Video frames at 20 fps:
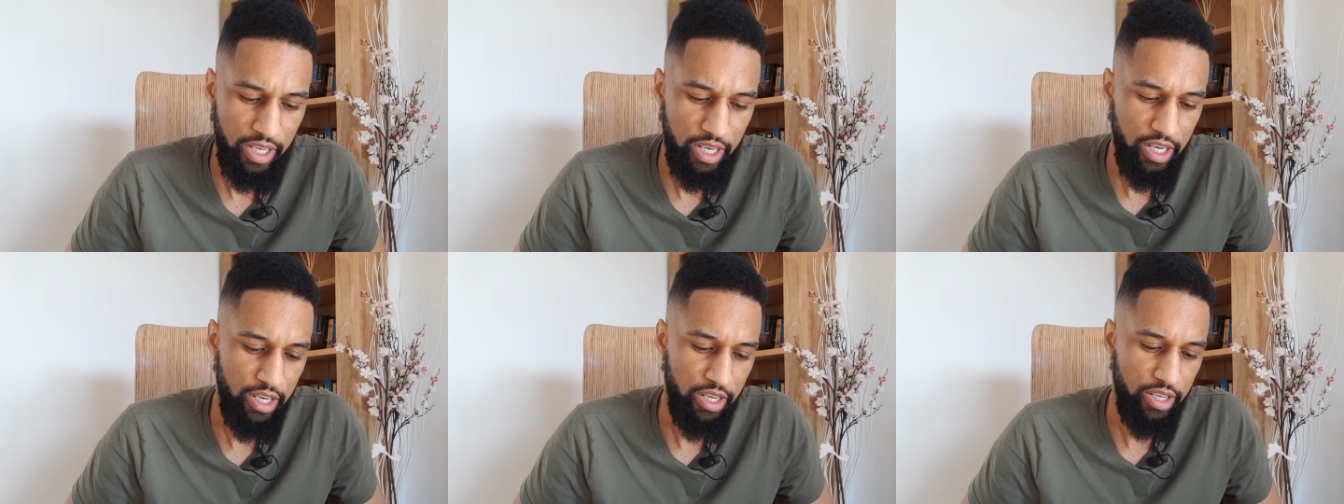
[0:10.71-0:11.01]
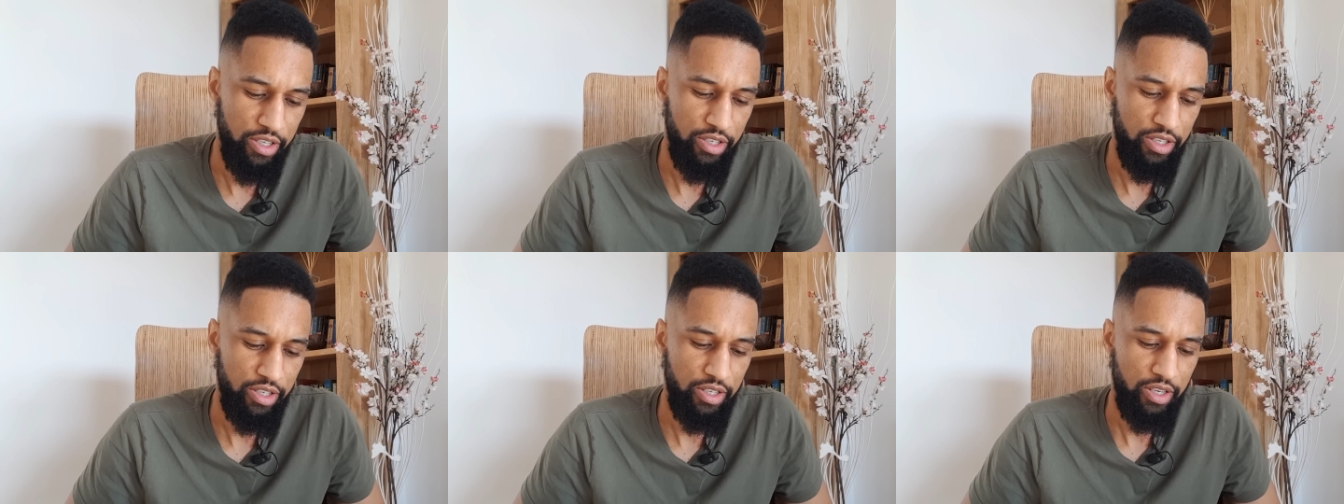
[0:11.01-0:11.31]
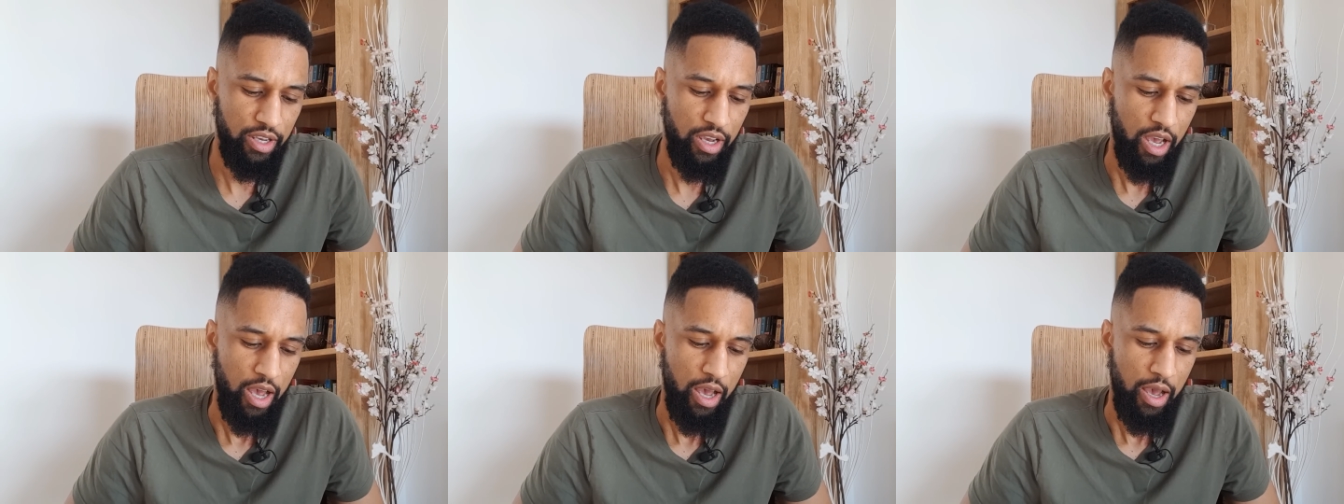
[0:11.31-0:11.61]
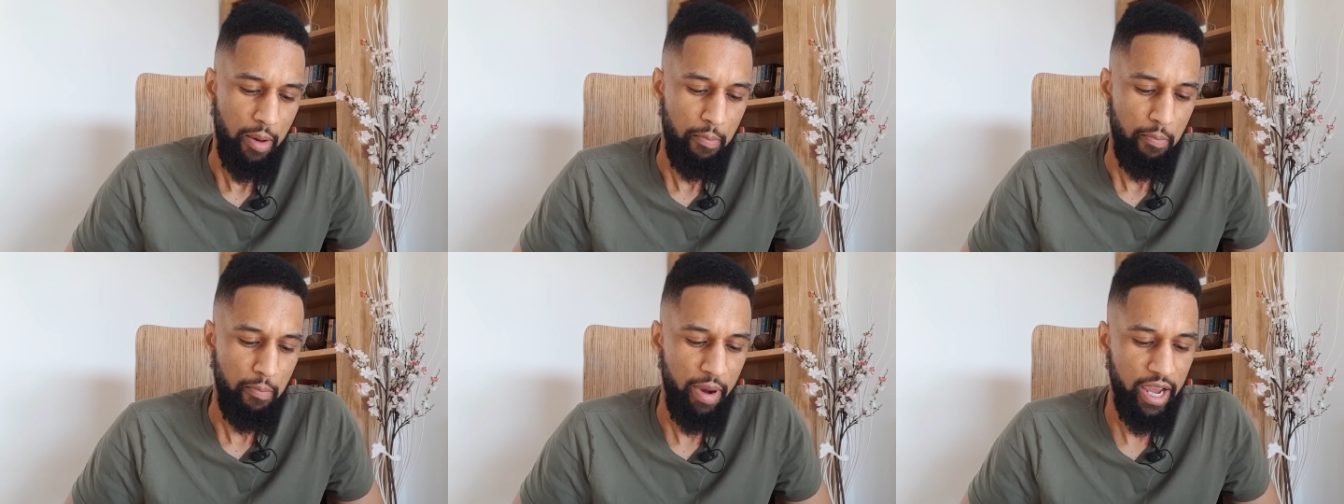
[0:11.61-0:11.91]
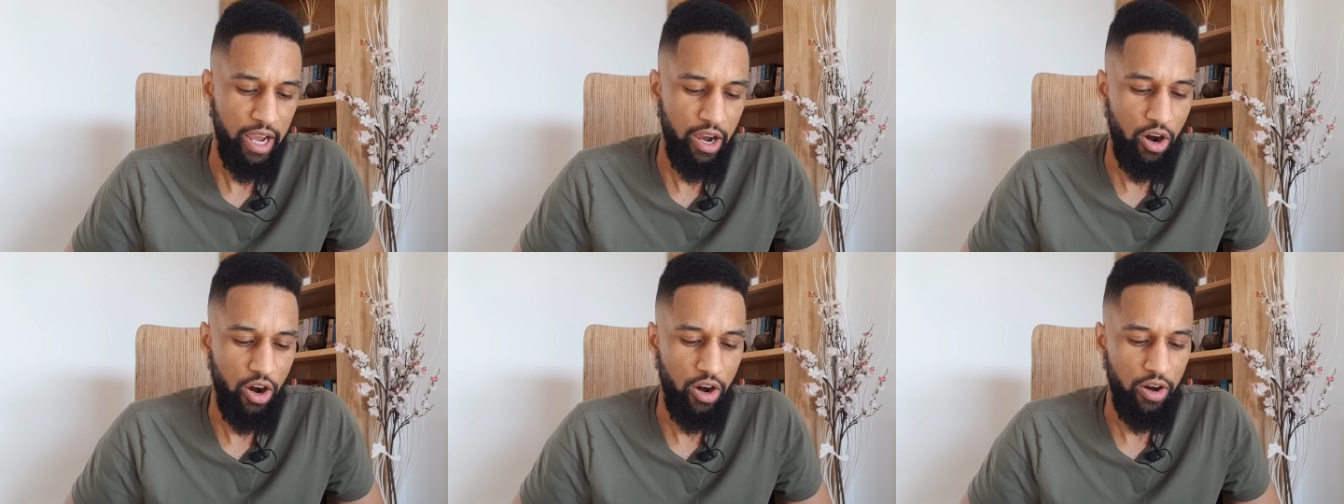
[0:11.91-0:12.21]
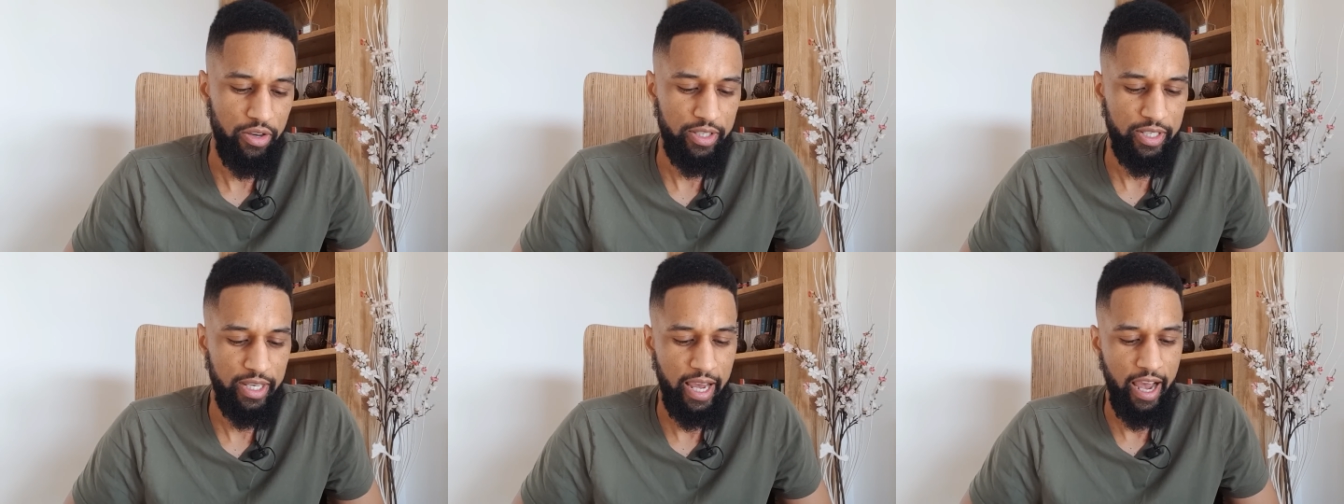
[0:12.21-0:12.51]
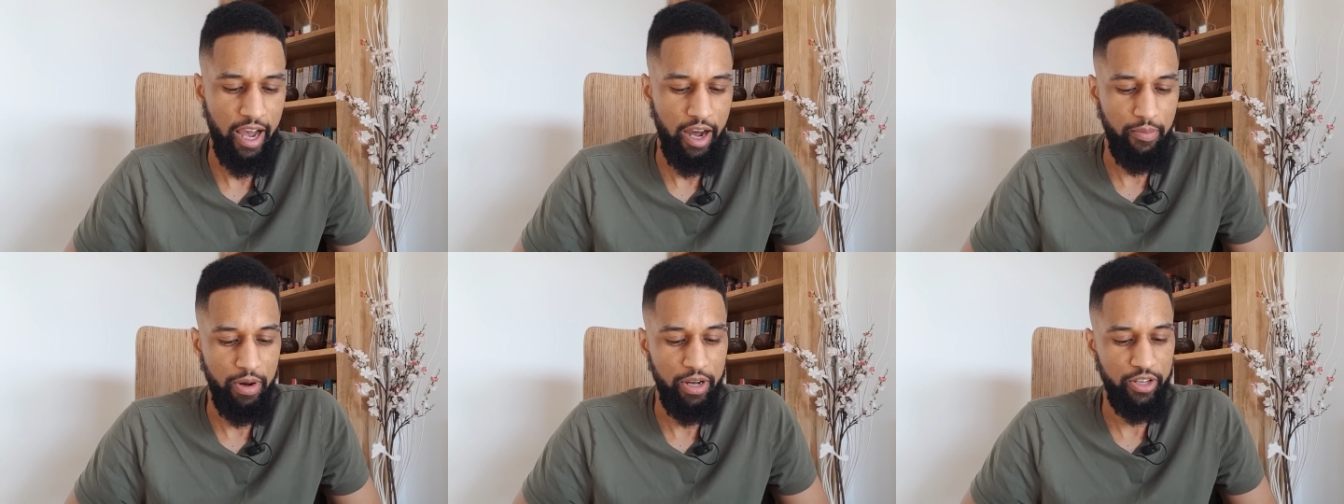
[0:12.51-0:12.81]
is, may I ask
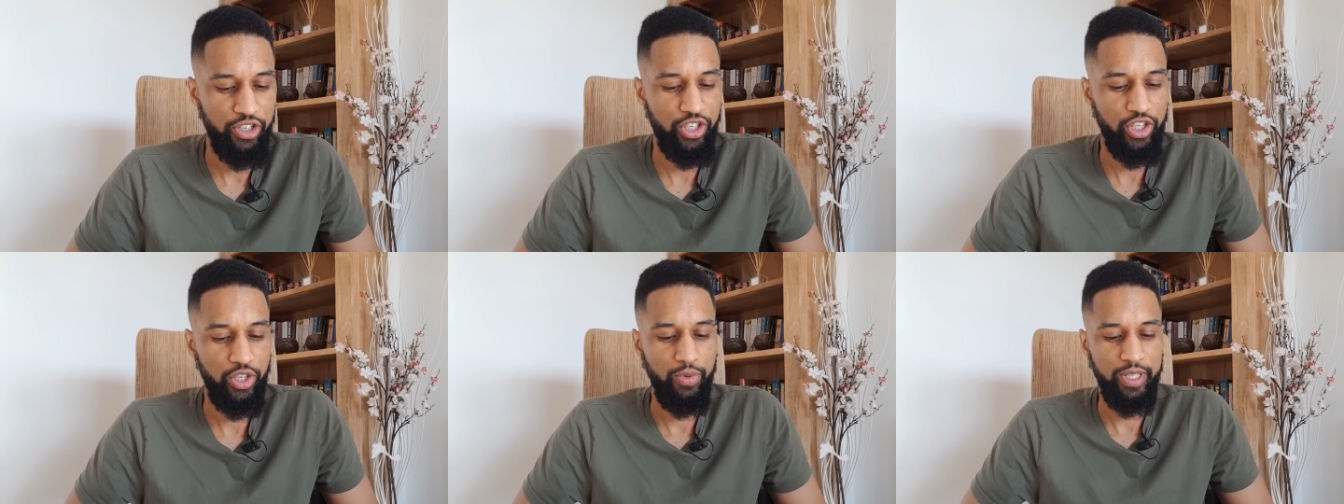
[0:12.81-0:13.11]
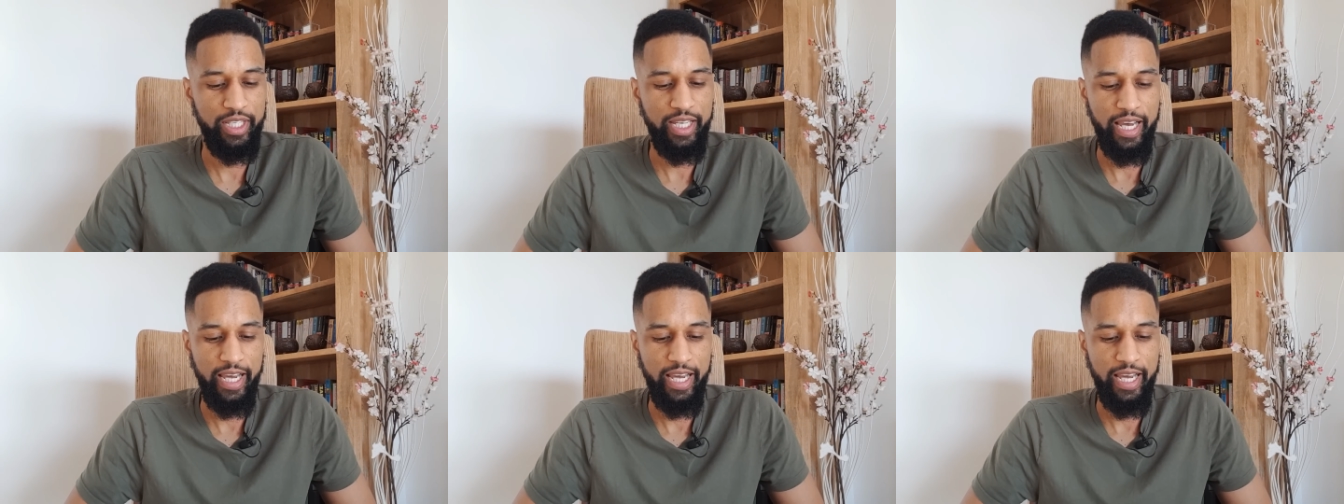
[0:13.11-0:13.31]
how much you were